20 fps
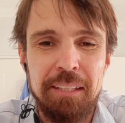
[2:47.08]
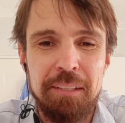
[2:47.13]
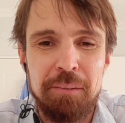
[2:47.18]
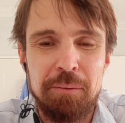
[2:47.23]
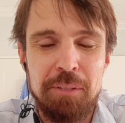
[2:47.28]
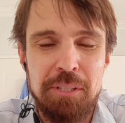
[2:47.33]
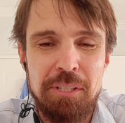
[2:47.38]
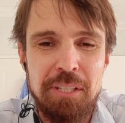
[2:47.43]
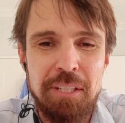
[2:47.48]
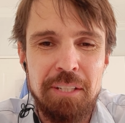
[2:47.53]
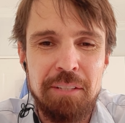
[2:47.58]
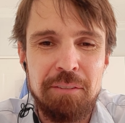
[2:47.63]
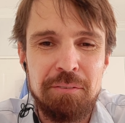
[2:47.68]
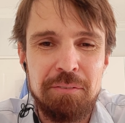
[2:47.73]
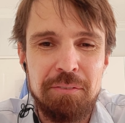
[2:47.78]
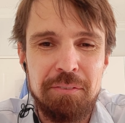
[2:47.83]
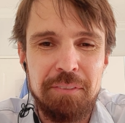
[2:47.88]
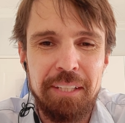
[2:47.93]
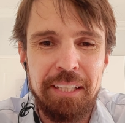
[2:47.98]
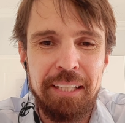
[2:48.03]

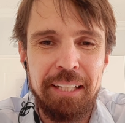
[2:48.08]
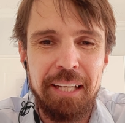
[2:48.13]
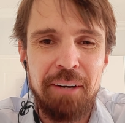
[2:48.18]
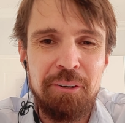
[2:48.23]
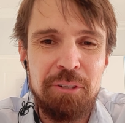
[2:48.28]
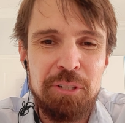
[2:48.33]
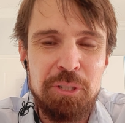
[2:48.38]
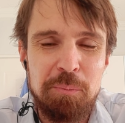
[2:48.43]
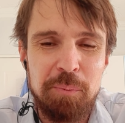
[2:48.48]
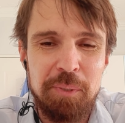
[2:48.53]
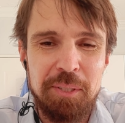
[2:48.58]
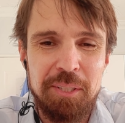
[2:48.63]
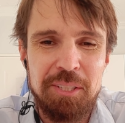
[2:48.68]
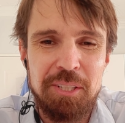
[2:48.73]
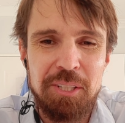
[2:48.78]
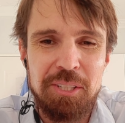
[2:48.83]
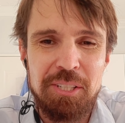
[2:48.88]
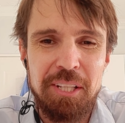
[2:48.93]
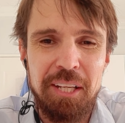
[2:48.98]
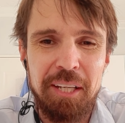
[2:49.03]
receive encouragement,
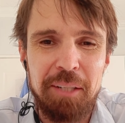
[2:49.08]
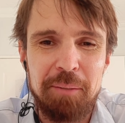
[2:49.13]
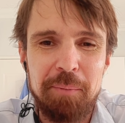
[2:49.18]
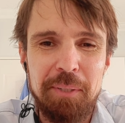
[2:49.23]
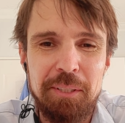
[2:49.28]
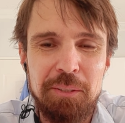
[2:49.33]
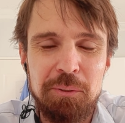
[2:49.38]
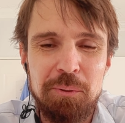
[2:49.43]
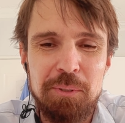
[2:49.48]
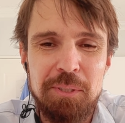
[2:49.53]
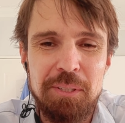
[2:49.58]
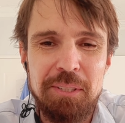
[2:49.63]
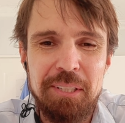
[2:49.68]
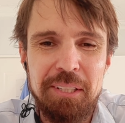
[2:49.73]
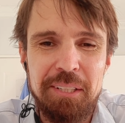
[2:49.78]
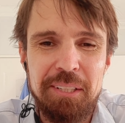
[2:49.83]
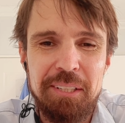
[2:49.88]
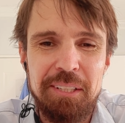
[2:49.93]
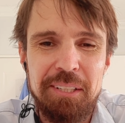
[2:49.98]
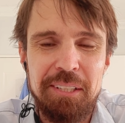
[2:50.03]
just like my daughter
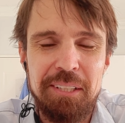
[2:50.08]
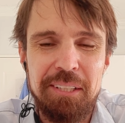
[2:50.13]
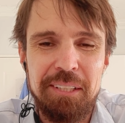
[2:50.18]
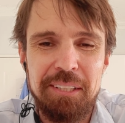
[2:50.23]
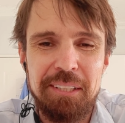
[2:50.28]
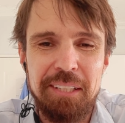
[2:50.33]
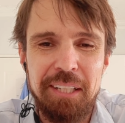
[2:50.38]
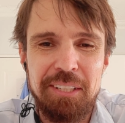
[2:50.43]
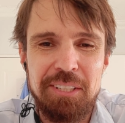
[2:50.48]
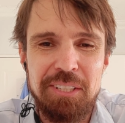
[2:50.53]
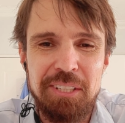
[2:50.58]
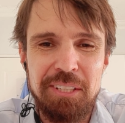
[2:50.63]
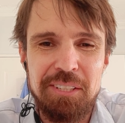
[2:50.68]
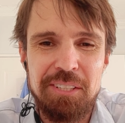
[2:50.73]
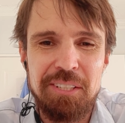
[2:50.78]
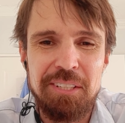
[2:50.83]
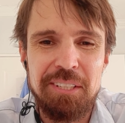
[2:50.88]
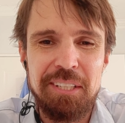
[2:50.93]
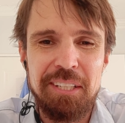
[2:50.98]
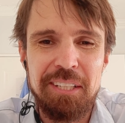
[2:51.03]
did, that she
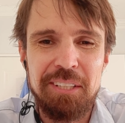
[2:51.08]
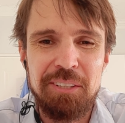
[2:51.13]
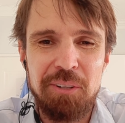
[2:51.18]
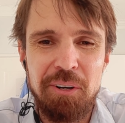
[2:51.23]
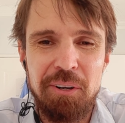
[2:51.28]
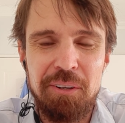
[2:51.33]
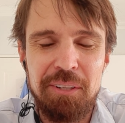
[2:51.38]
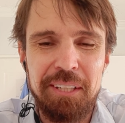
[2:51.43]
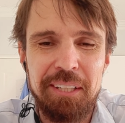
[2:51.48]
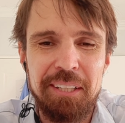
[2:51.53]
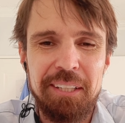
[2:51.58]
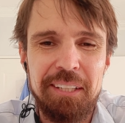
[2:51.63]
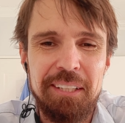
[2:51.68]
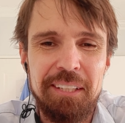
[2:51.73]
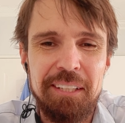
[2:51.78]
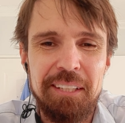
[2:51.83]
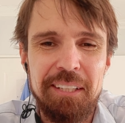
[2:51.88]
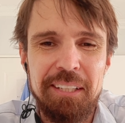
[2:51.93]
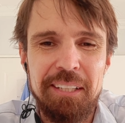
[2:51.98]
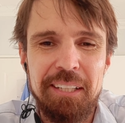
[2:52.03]
is indeed growing.
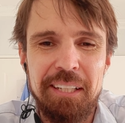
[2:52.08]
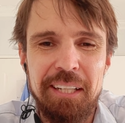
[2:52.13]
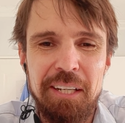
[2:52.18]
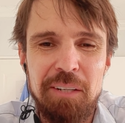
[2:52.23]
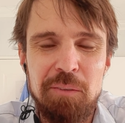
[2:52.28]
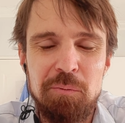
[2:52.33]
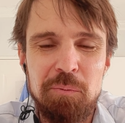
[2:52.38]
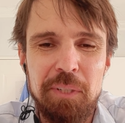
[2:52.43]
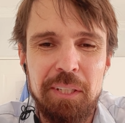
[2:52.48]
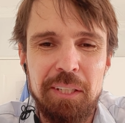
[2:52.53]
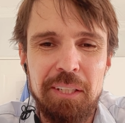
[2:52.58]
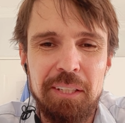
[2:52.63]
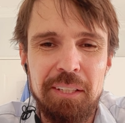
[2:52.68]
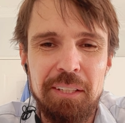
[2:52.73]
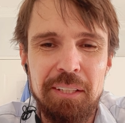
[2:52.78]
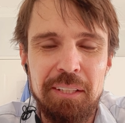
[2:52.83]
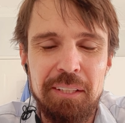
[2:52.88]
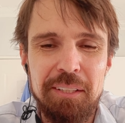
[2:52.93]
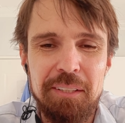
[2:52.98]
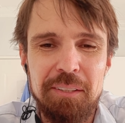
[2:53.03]
We
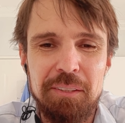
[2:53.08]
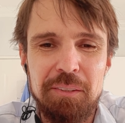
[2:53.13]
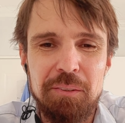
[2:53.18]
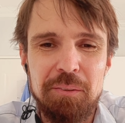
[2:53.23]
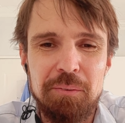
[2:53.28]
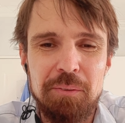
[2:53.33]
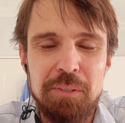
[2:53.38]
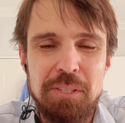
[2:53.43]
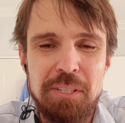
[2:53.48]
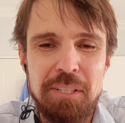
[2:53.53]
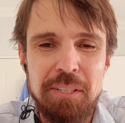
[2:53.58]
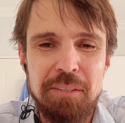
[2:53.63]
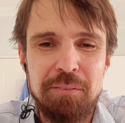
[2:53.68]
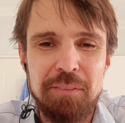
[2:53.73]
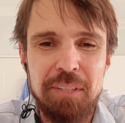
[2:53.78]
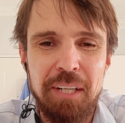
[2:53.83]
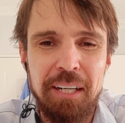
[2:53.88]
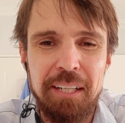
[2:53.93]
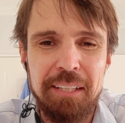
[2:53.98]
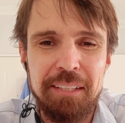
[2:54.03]
can receive
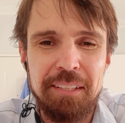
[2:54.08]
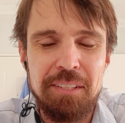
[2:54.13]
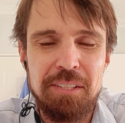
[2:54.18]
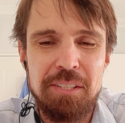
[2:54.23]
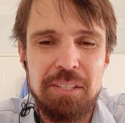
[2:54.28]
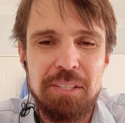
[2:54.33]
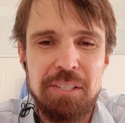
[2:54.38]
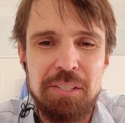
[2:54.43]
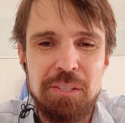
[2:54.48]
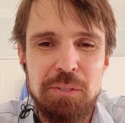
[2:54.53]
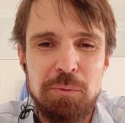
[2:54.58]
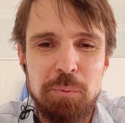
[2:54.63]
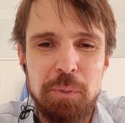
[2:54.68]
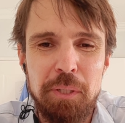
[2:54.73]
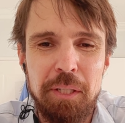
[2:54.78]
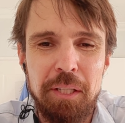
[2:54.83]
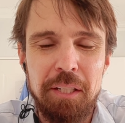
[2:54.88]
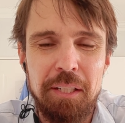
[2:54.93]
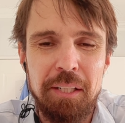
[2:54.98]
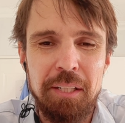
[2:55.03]
guidance. We
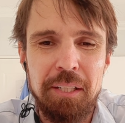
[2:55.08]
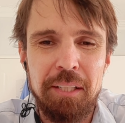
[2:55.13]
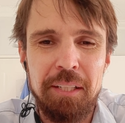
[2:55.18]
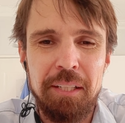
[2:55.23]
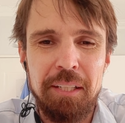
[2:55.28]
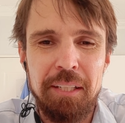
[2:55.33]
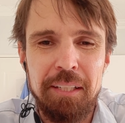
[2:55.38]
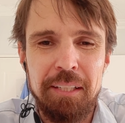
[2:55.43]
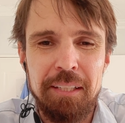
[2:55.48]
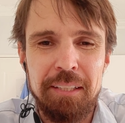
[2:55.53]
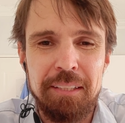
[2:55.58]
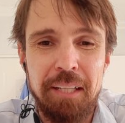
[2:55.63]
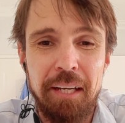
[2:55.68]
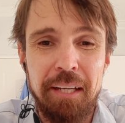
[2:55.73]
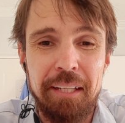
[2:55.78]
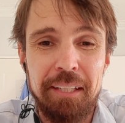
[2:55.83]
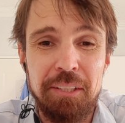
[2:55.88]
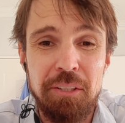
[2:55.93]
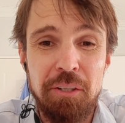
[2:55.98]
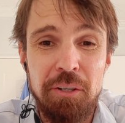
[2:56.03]
can
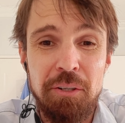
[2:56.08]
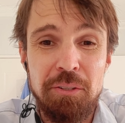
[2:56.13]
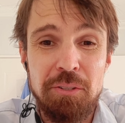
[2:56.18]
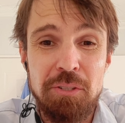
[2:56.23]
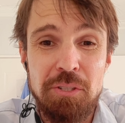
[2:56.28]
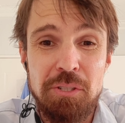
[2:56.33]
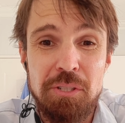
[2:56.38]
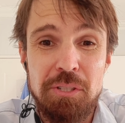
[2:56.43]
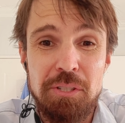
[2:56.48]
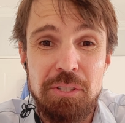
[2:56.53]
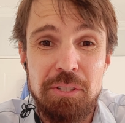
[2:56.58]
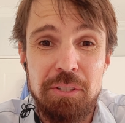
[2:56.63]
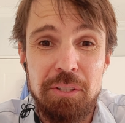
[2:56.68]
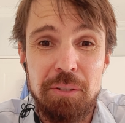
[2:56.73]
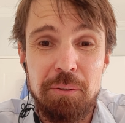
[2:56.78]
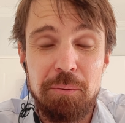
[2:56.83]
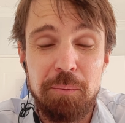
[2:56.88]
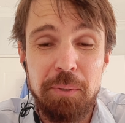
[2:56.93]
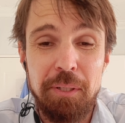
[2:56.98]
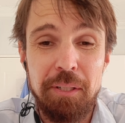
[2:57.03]
diagnose
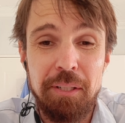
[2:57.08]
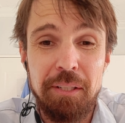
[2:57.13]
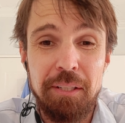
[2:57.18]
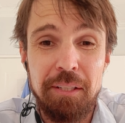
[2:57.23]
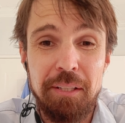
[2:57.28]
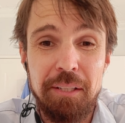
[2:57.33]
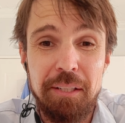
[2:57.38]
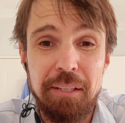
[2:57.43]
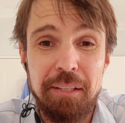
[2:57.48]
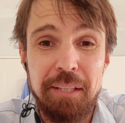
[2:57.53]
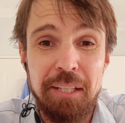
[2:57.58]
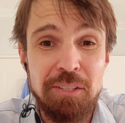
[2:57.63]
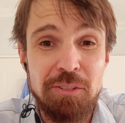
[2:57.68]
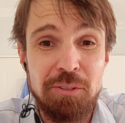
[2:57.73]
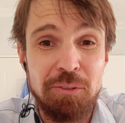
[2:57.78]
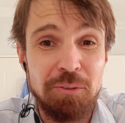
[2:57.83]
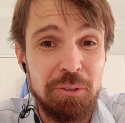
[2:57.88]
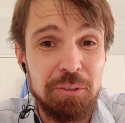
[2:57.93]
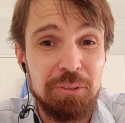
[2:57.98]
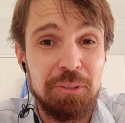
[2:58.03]
when things
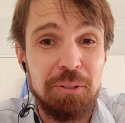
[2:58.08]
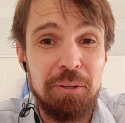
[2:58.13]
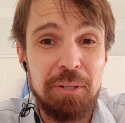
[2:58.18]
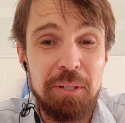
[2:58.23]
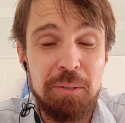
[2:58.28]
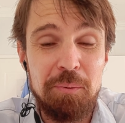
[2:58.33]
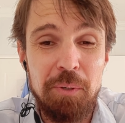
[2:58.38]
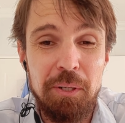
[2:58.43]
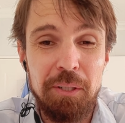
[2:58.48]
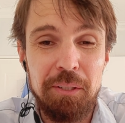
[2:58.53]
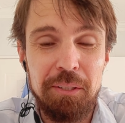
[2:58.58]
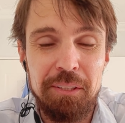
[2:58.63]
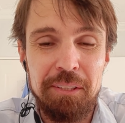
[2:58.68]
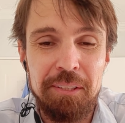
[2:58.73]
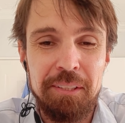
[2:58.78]
are not going well.